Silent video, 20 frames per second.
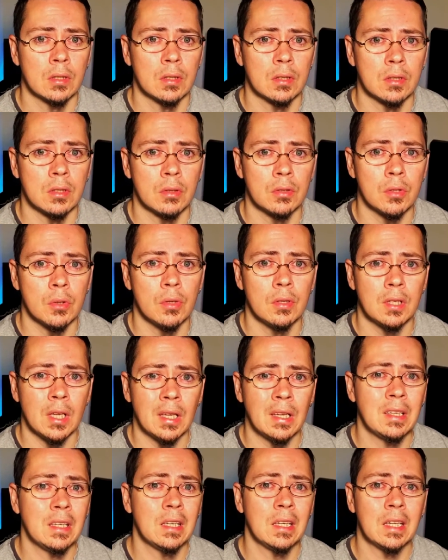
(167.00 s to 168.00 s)
So it's always
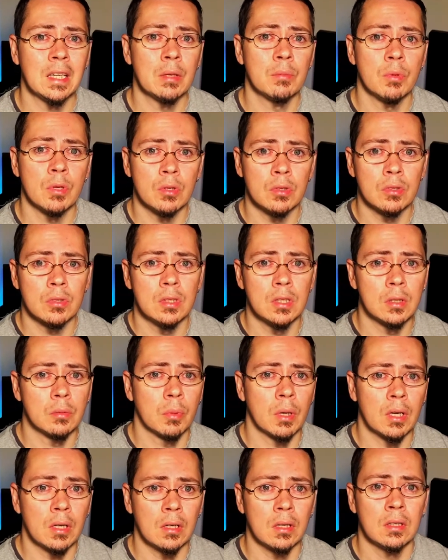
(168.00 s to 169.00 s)
handy to keep those
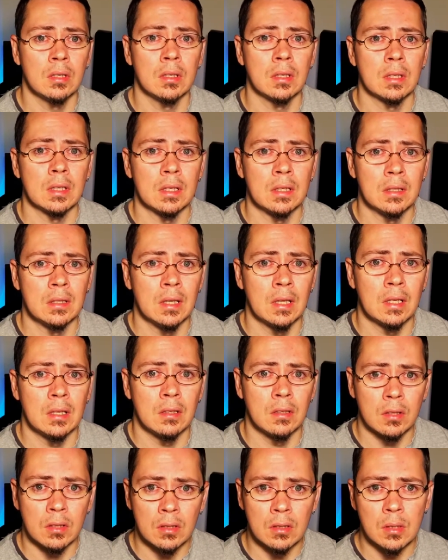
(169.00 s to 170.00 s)
nearby and then
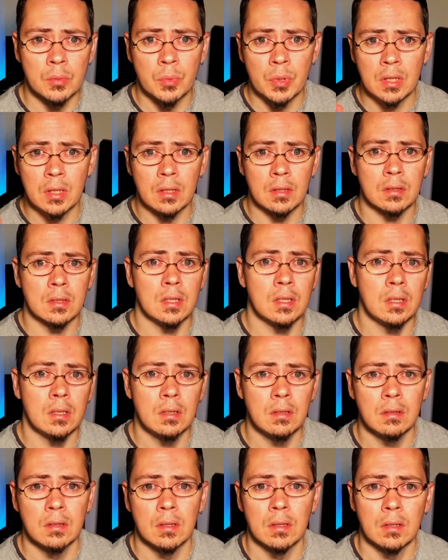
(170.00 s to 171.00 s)
turn them in as
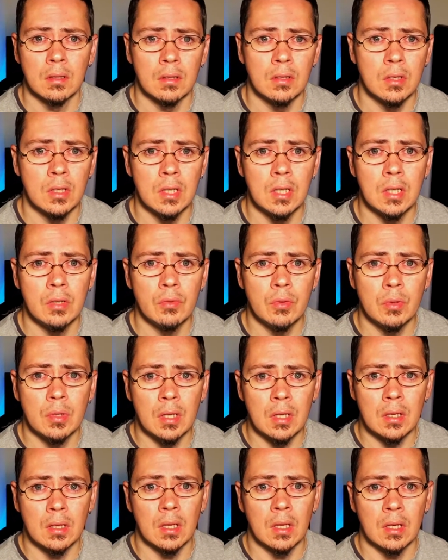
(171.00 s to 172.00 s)
needed. You can even
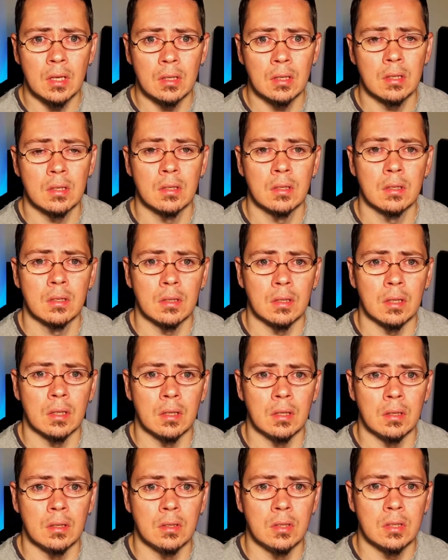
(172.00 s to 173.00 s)
take that
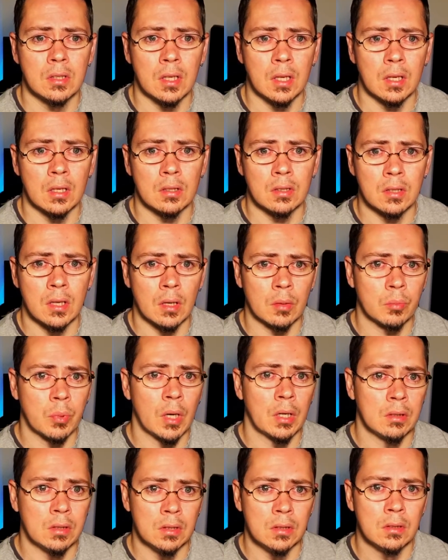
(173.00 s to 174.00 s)
and just kind of
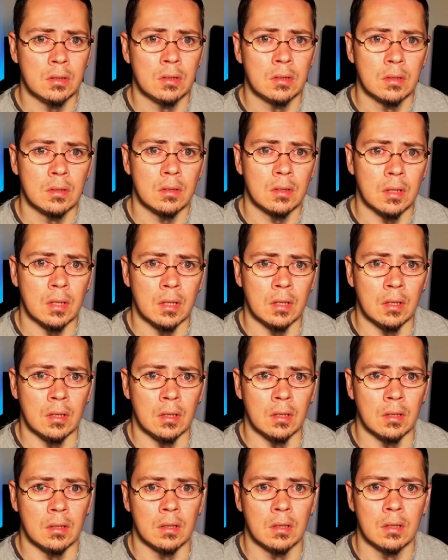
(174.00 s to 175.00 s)
stockpile it,
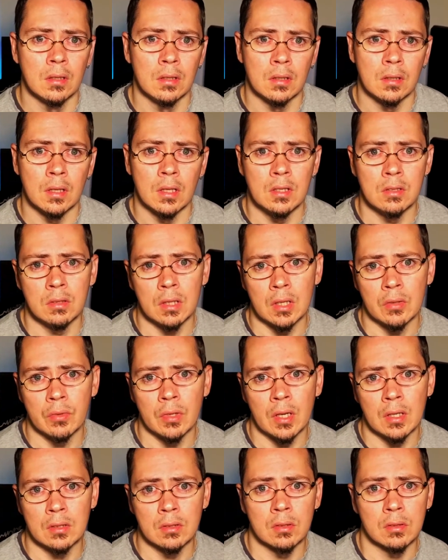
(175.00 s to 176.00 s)
and then you'll have a
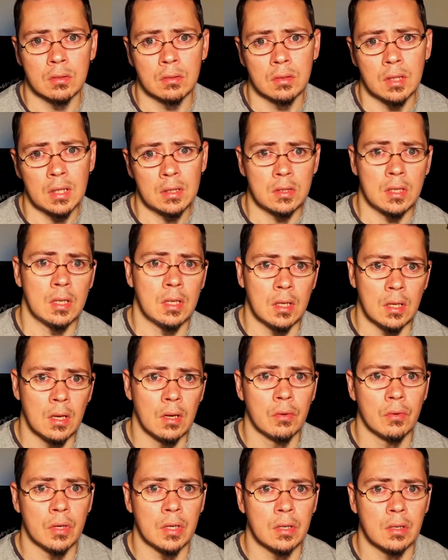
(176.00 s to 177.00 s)
nice little nest egg
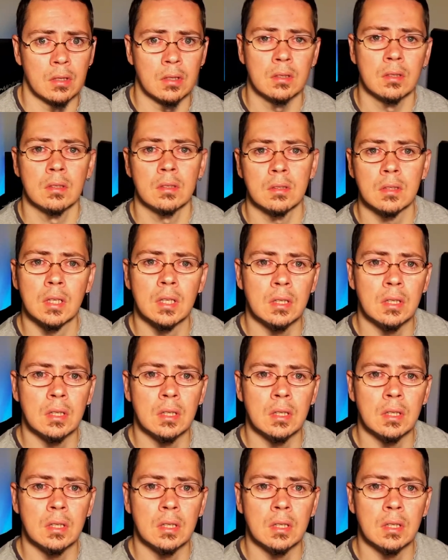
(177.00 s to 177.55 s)
over here that